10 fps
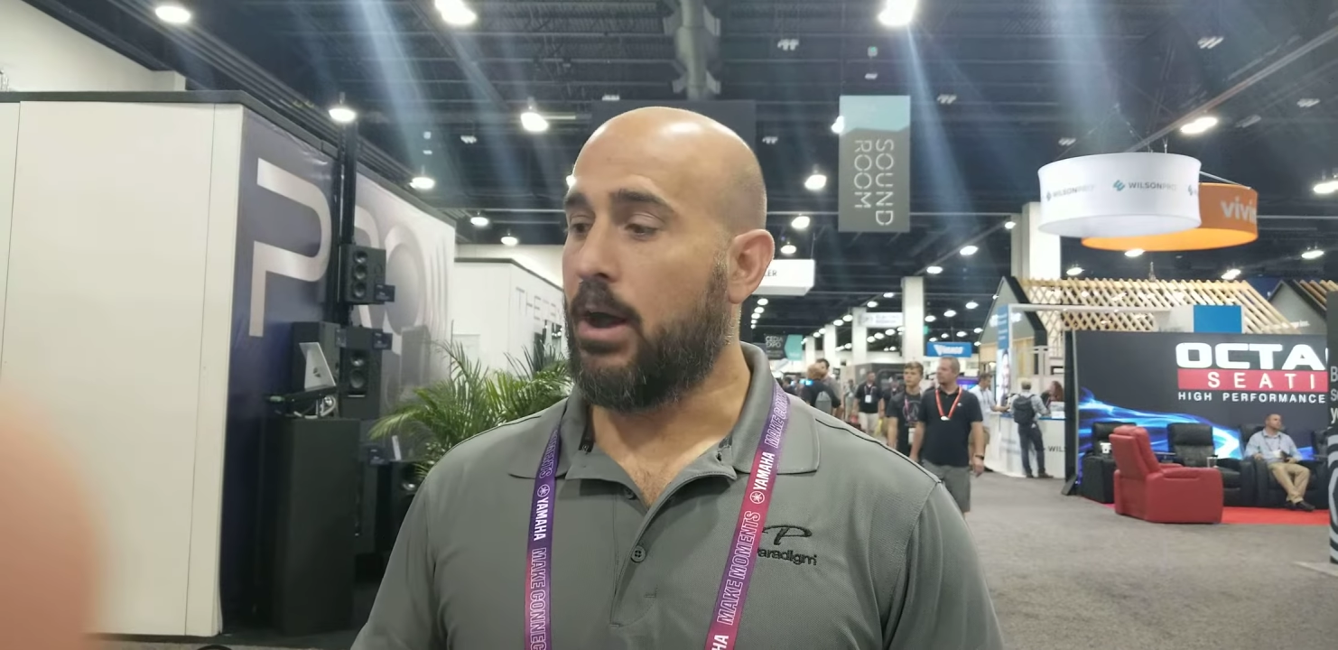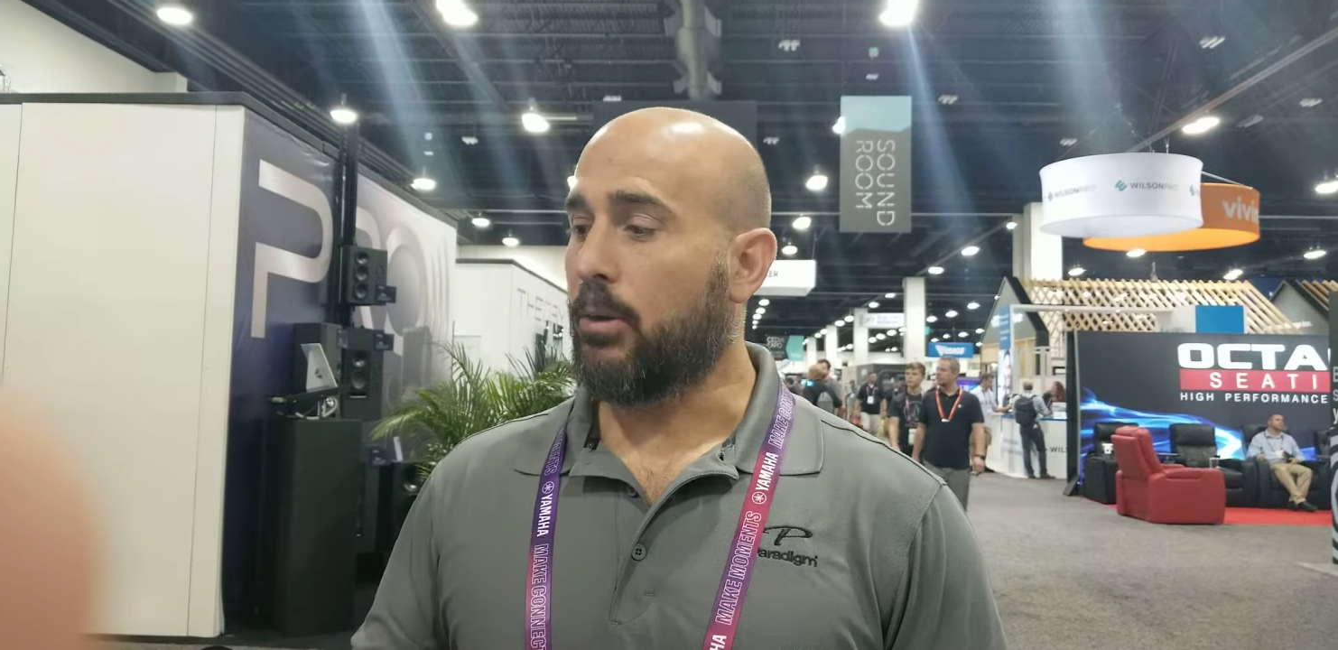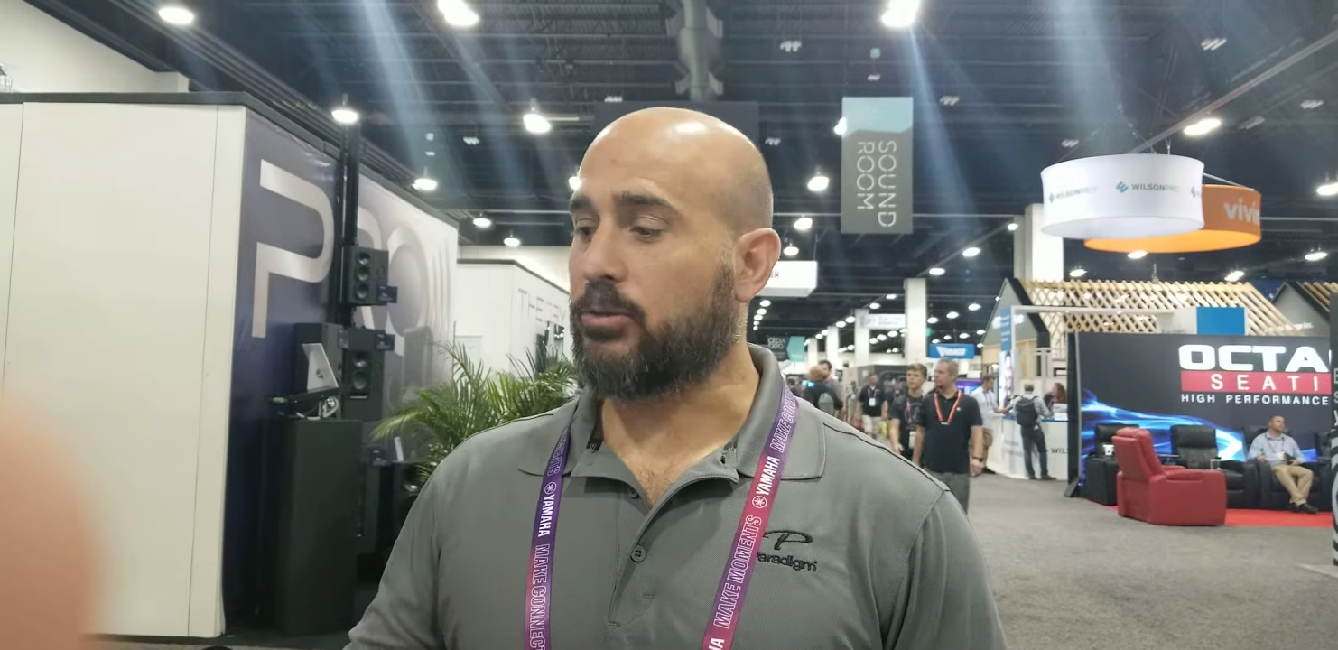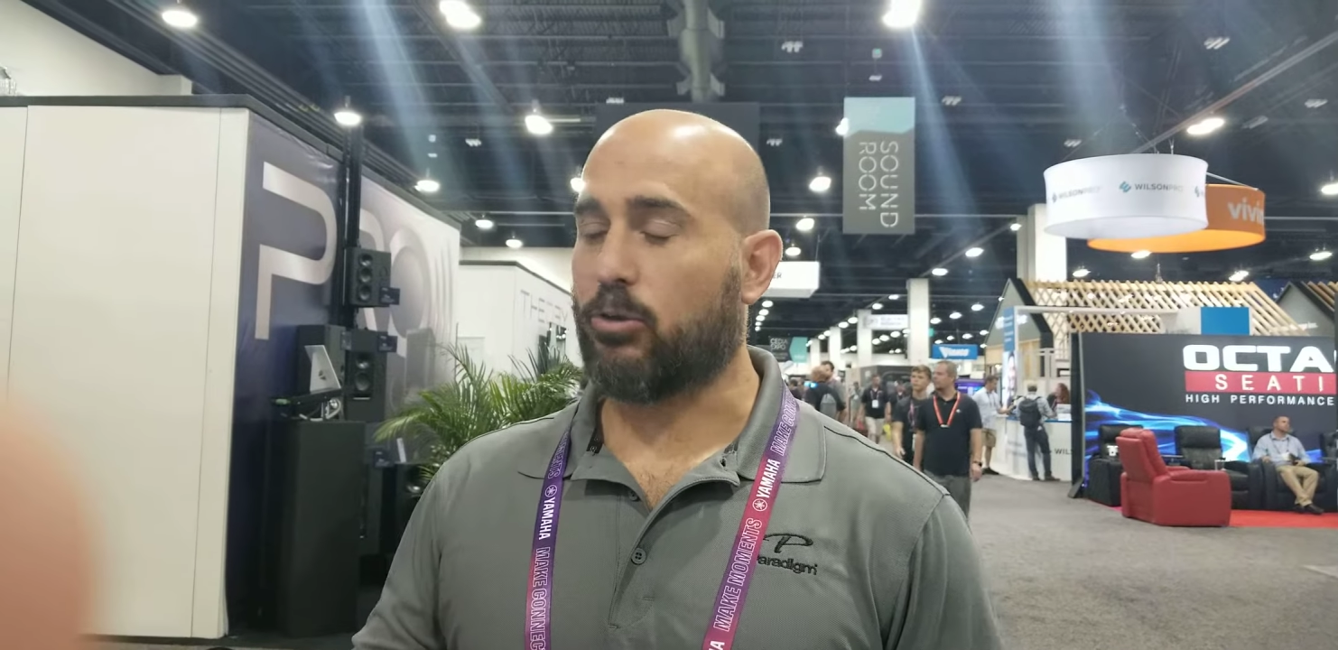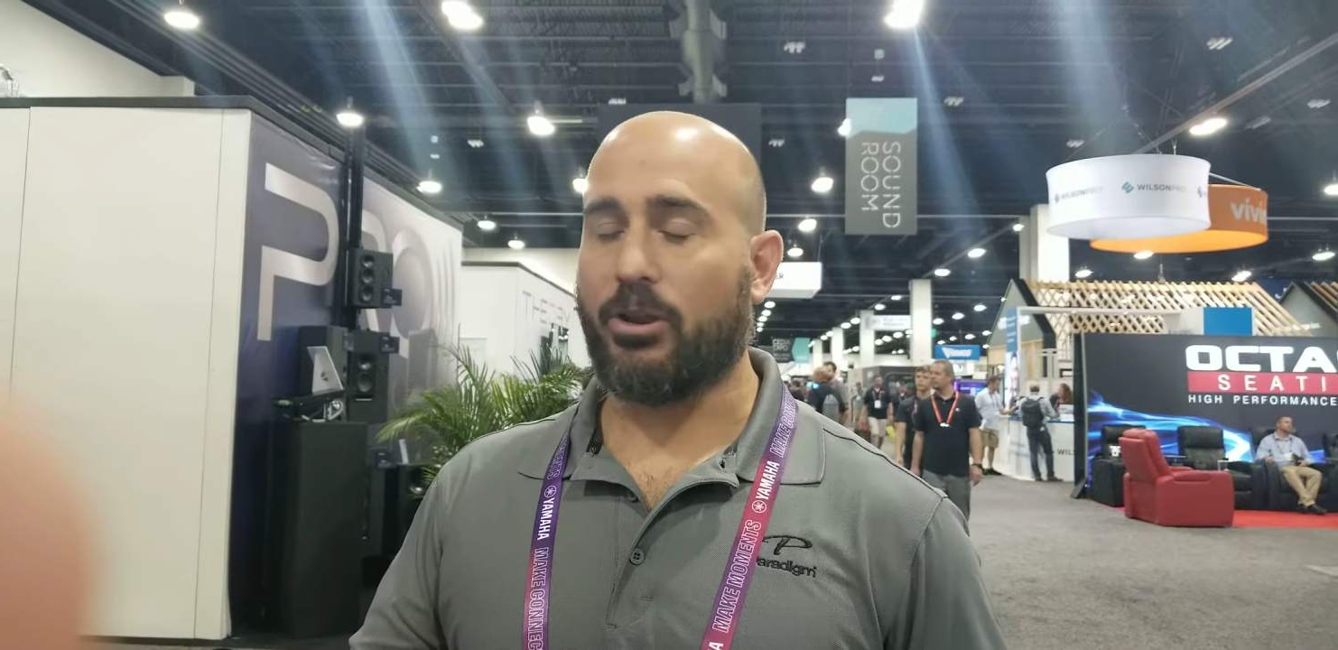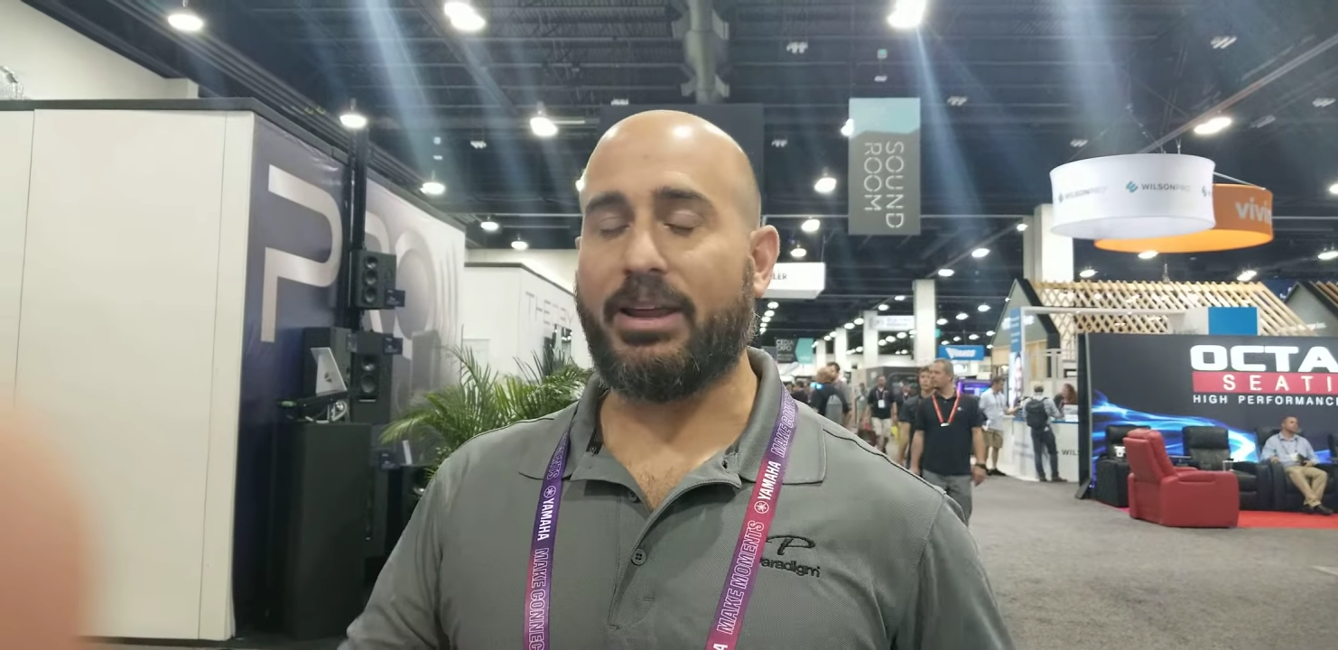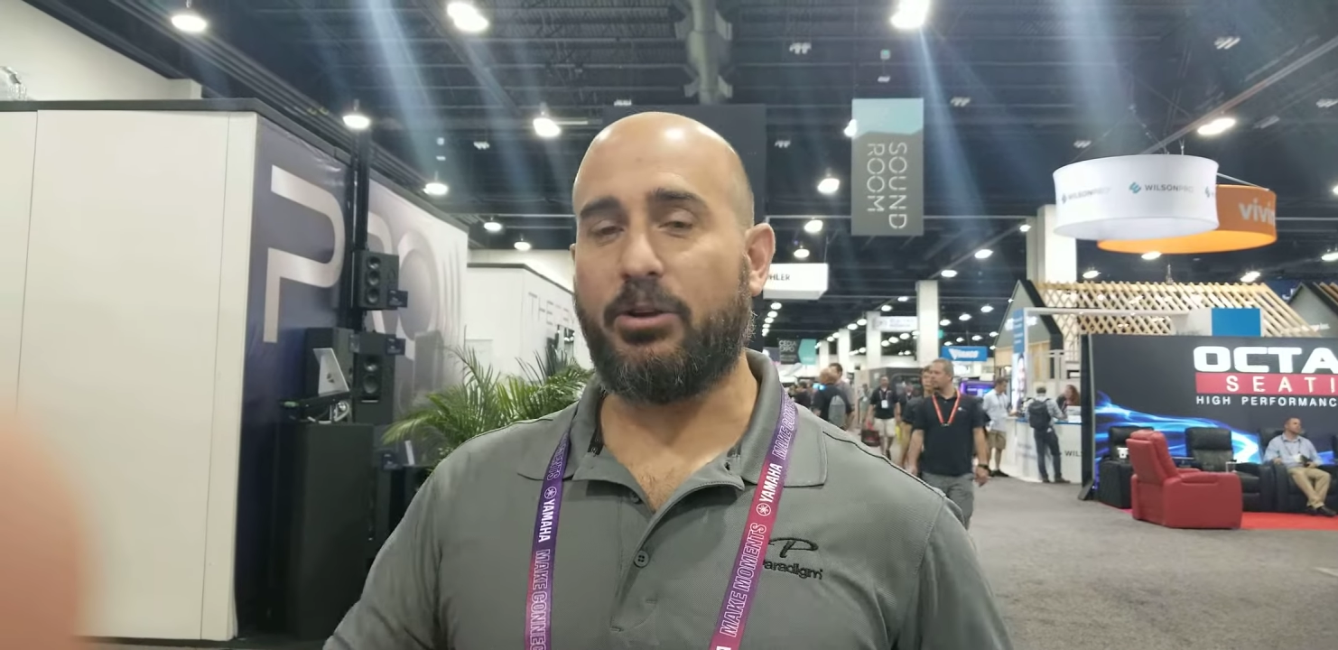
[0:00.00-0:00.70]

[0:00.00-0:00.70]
What's really